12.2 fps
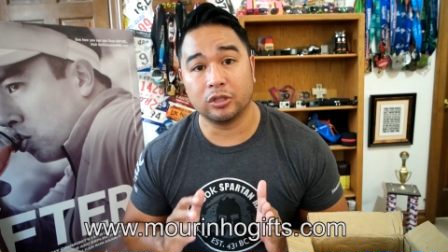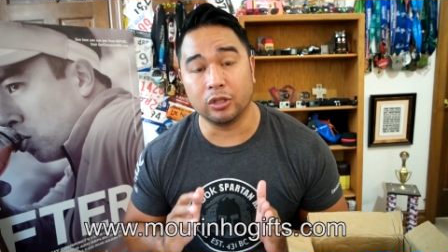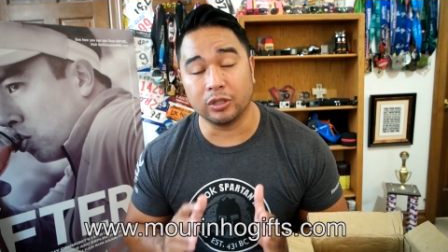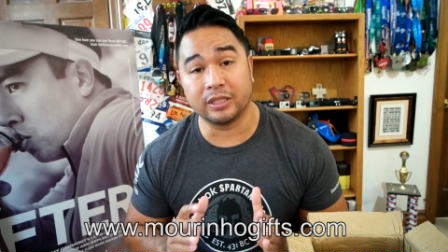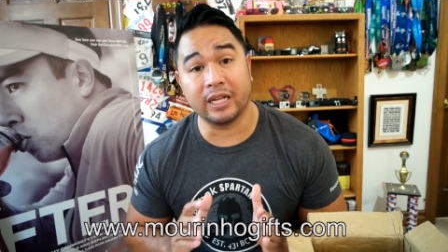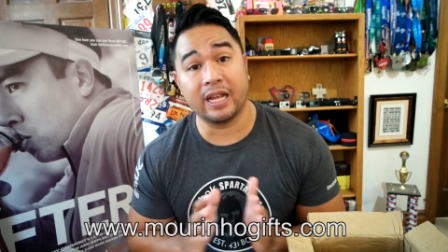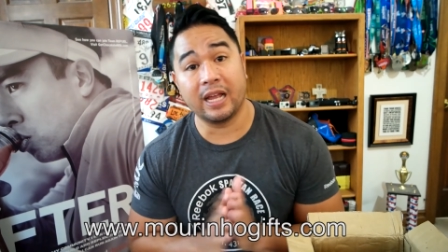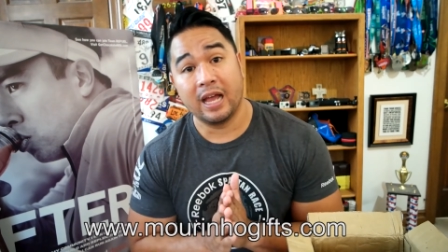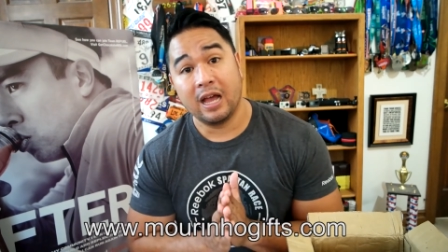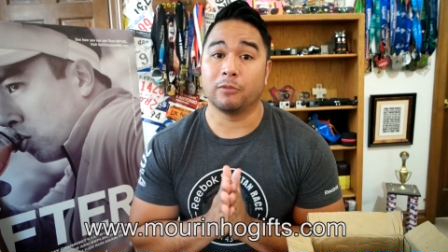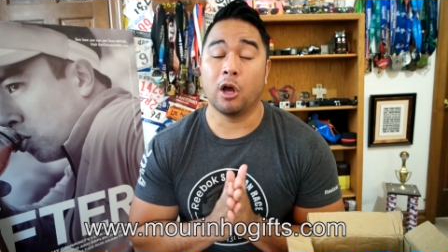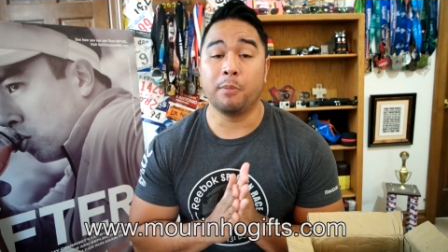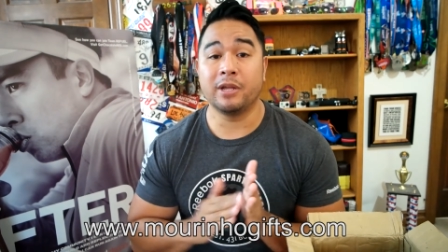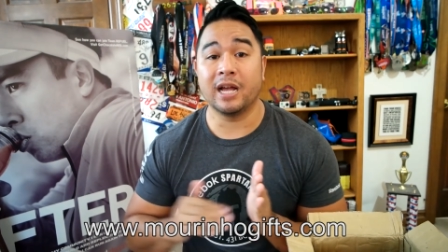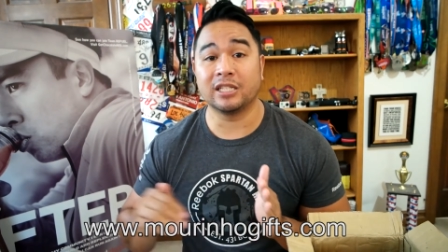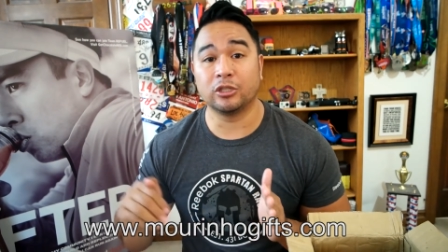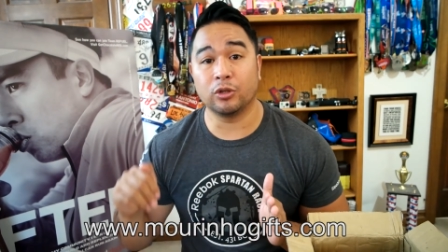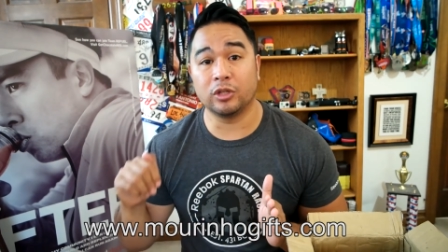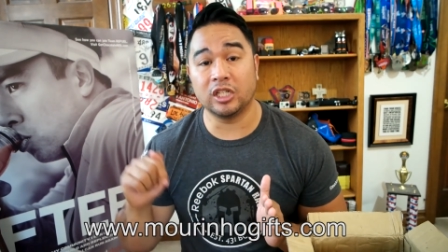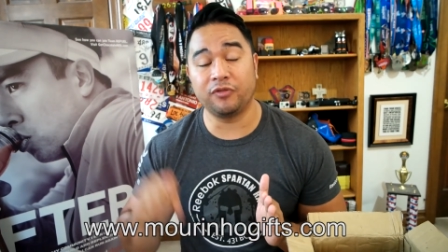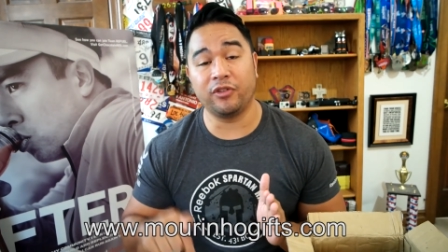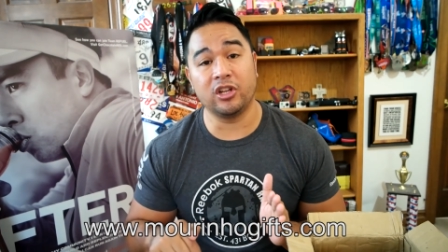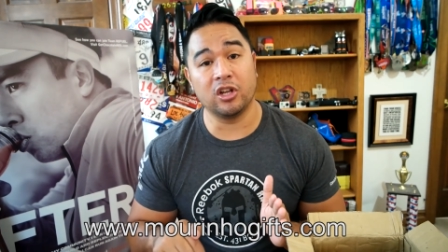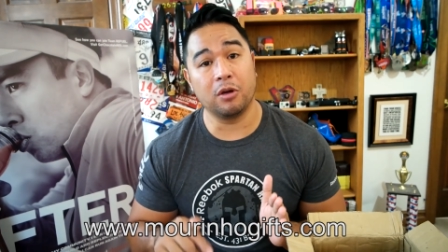Tuesday. Hope you guys enjoyed this
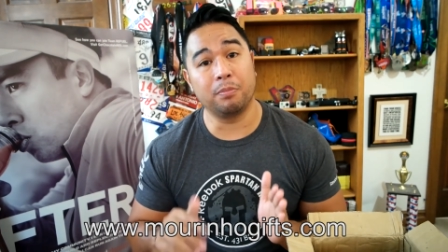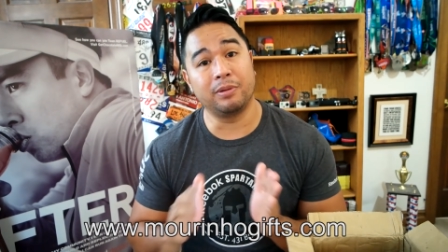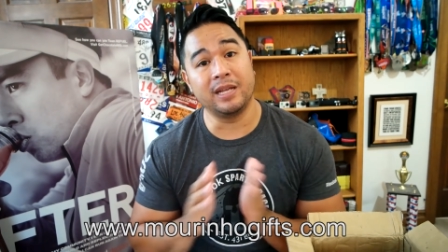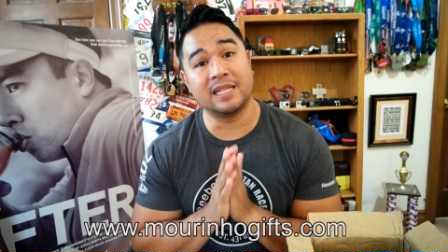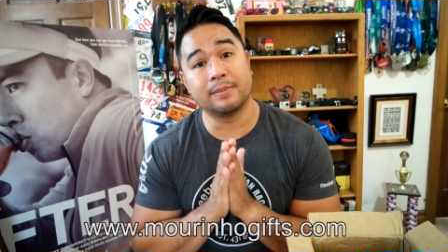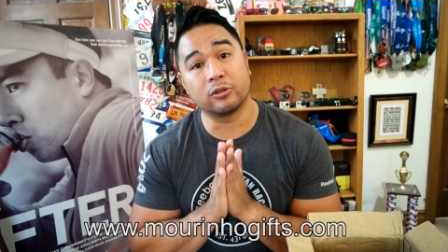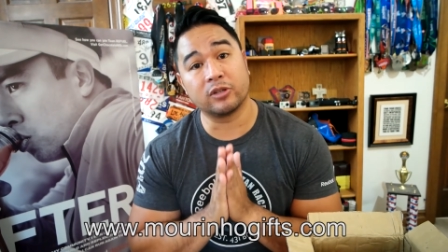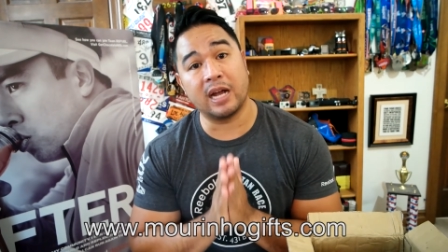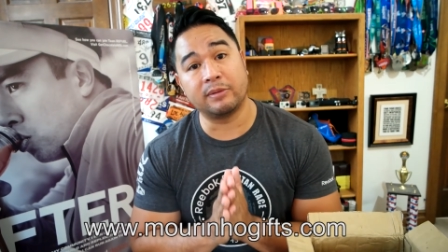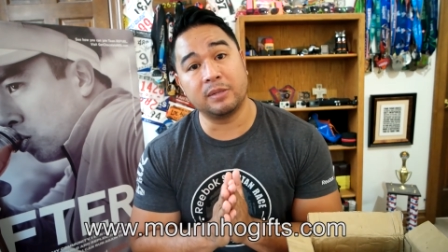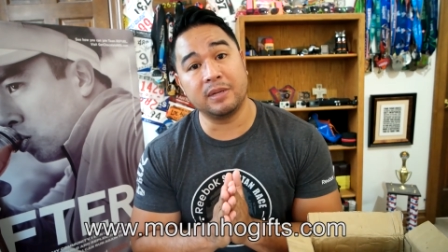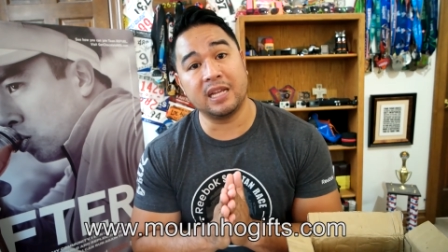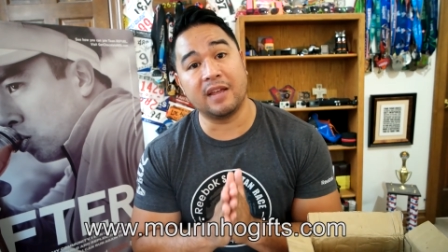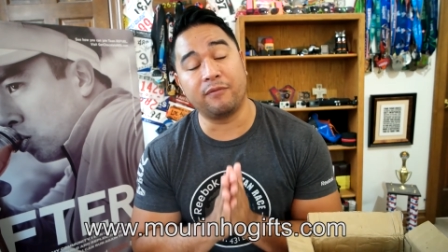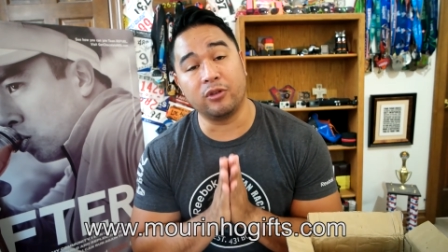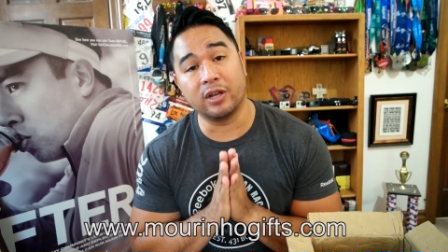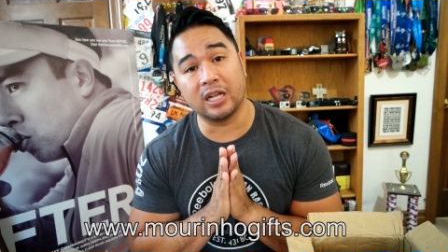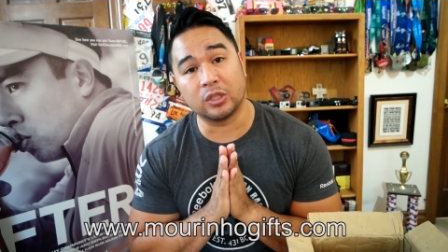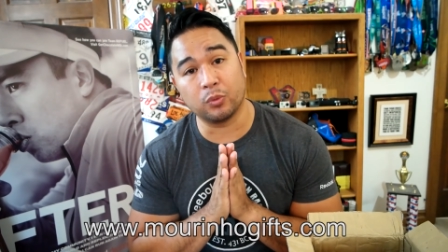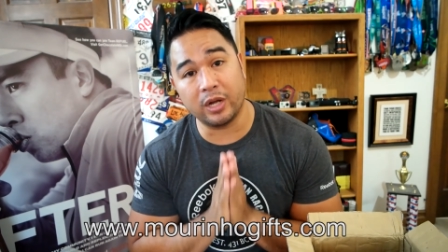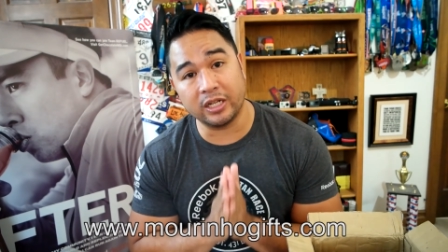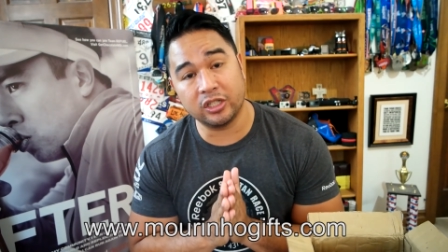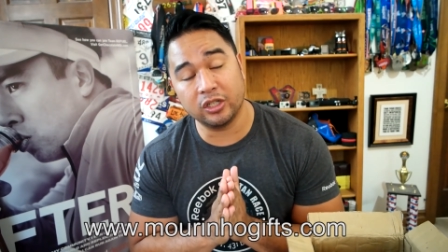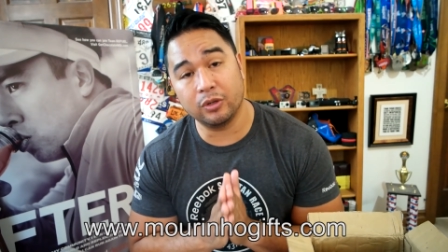video. Please subscribe to me if you guys
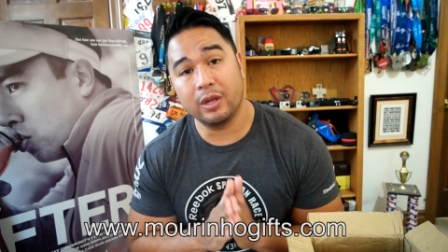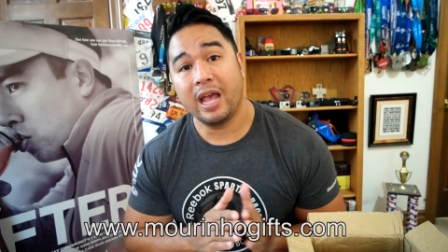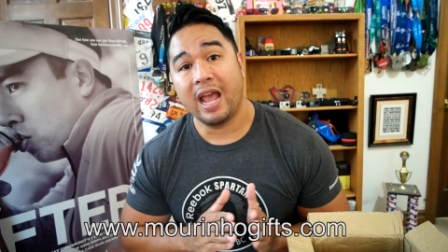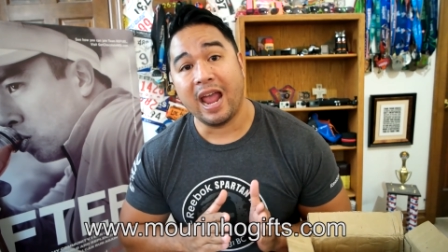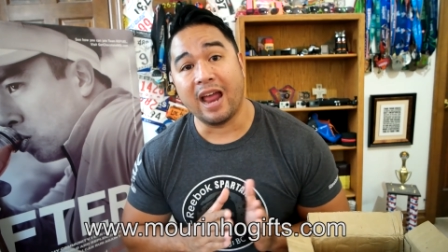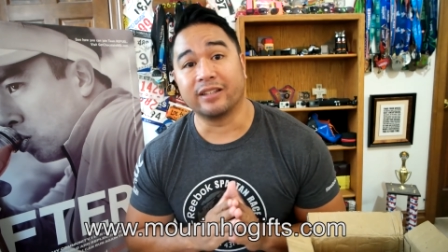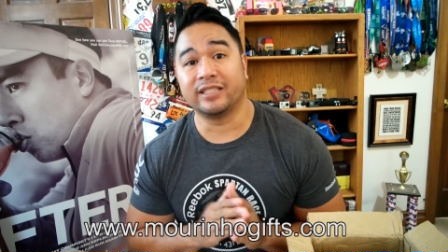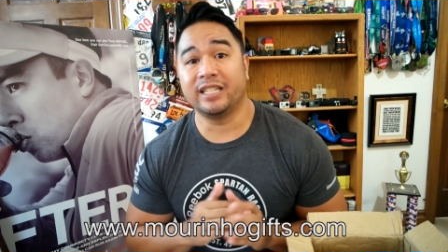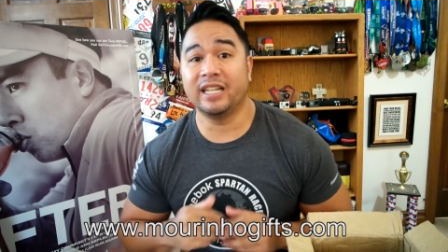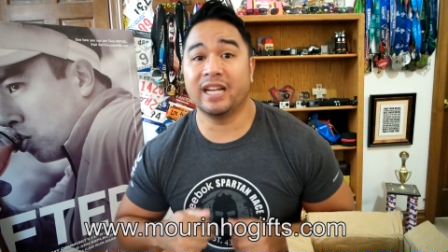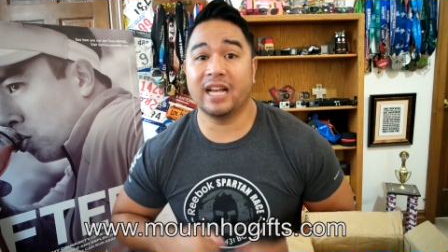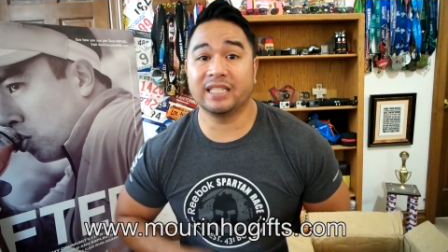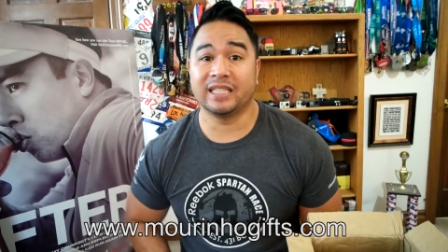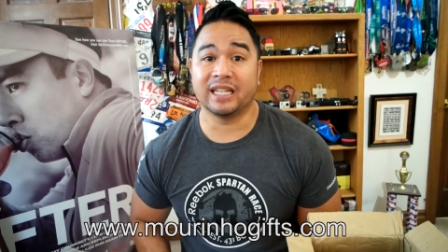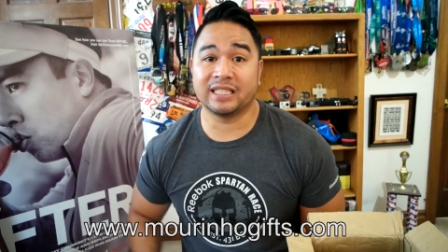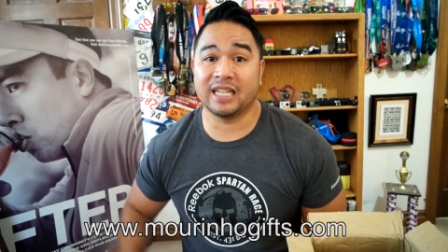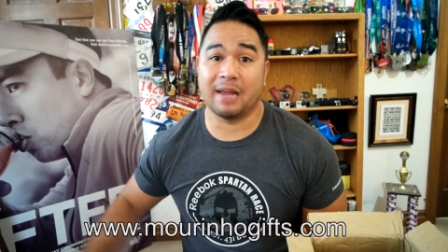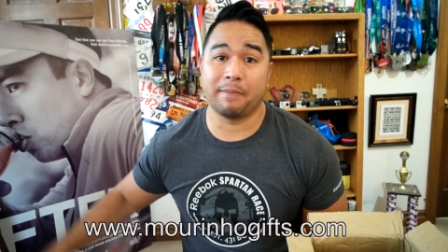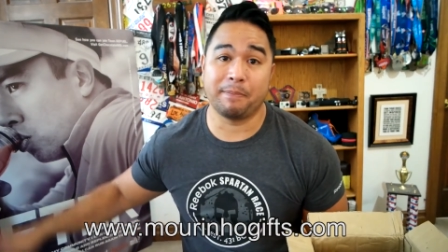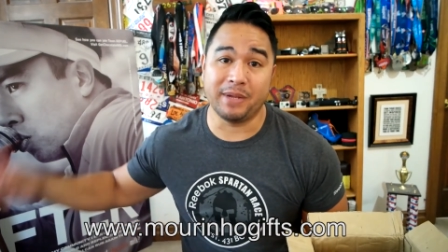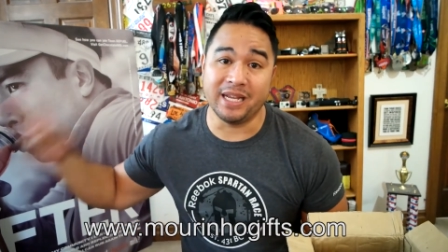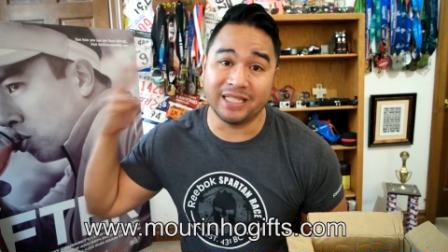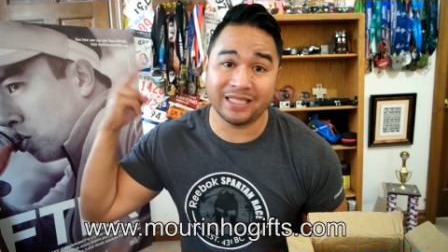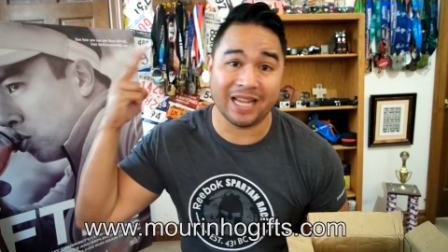want to, and I'll see you guys next time.
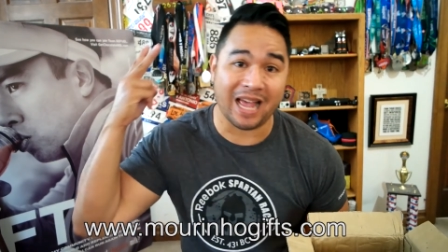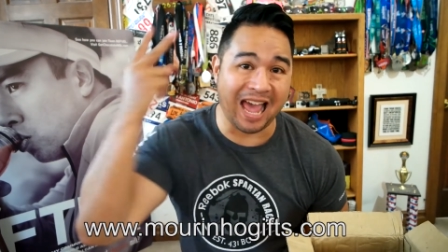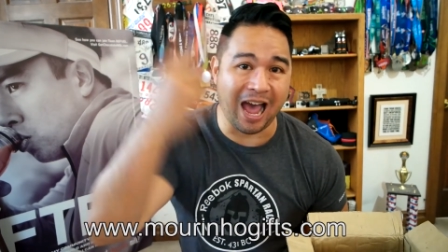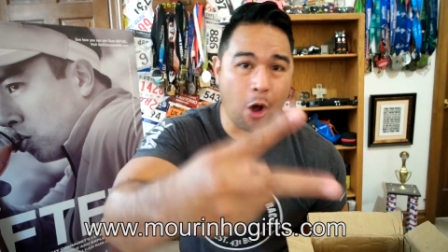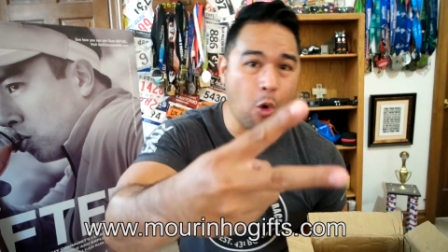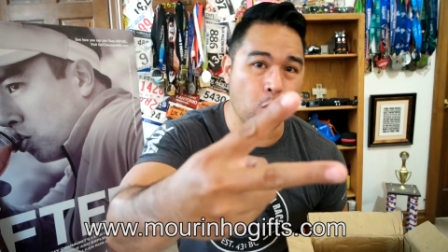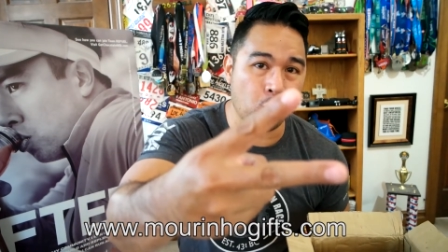Peace out.